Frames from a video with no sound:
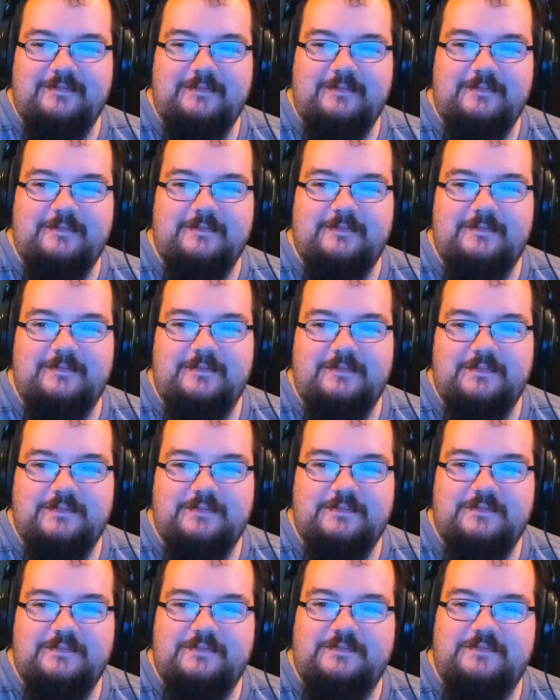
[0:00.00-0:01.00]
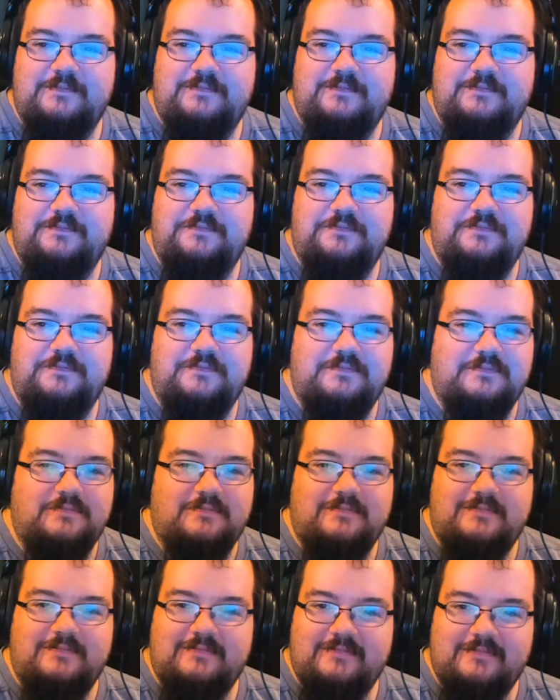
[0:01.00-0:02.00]

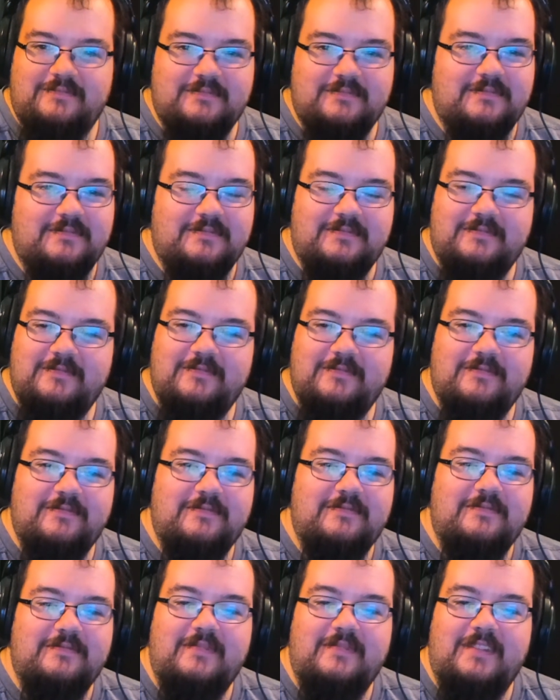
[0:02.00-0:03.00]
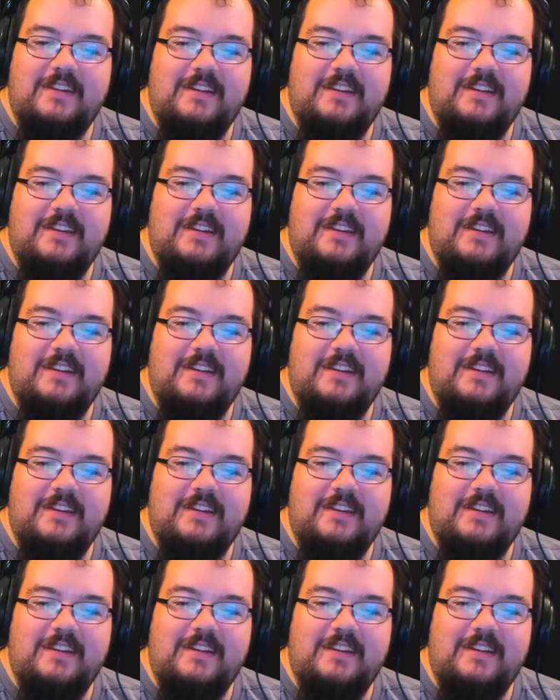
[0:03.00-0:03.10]
(silence)